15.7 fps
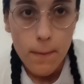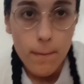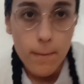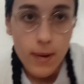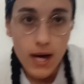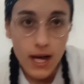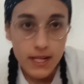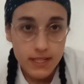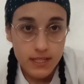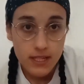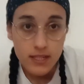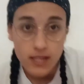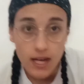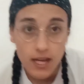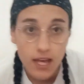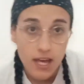But
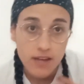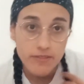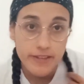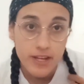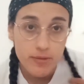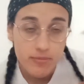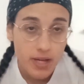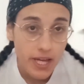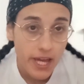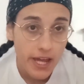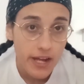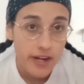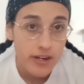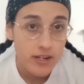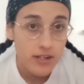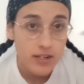I have done my
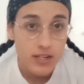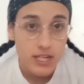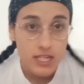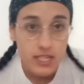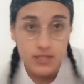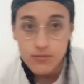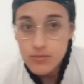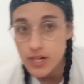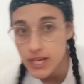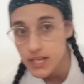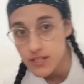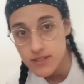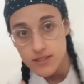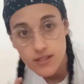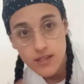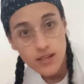hair in
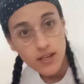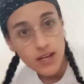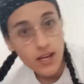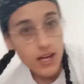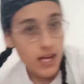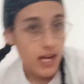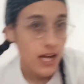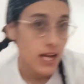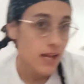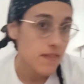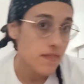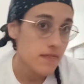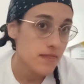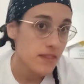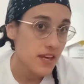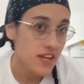braids and
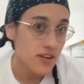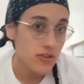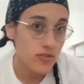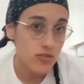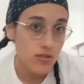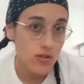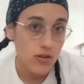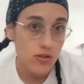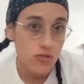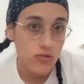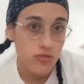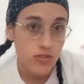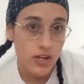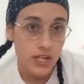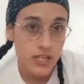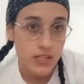they are so
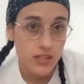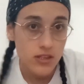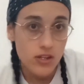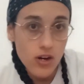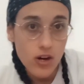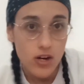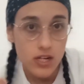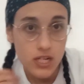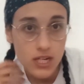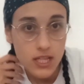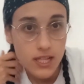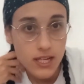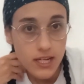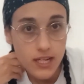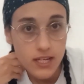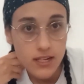fucking long.
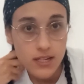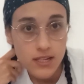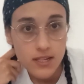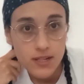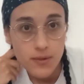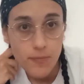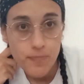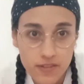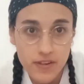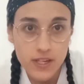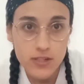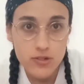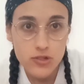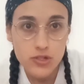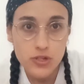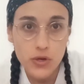Like, if I
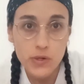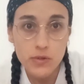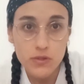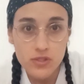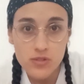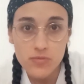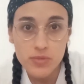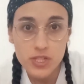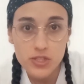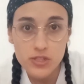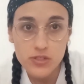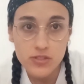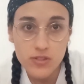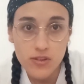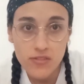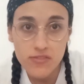could show you some
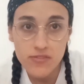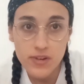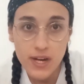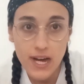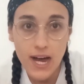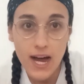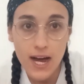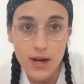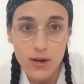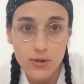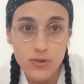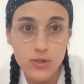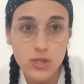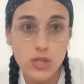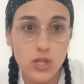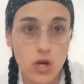pictures of
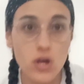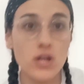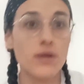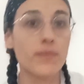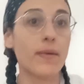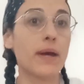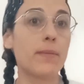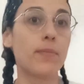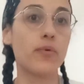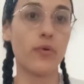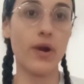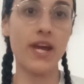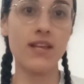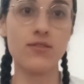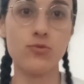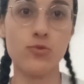how long my
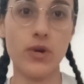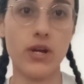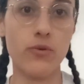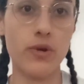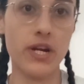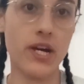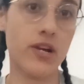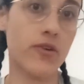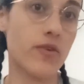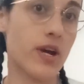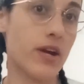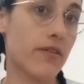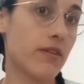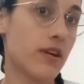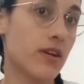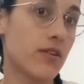braids were when I
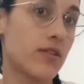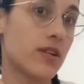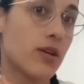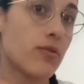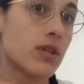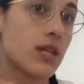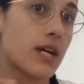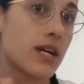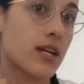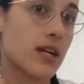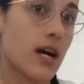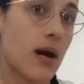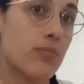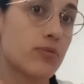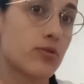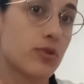arrived here, they were like
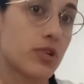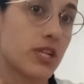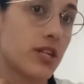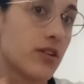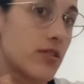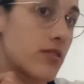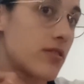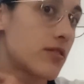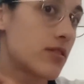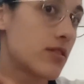up to here.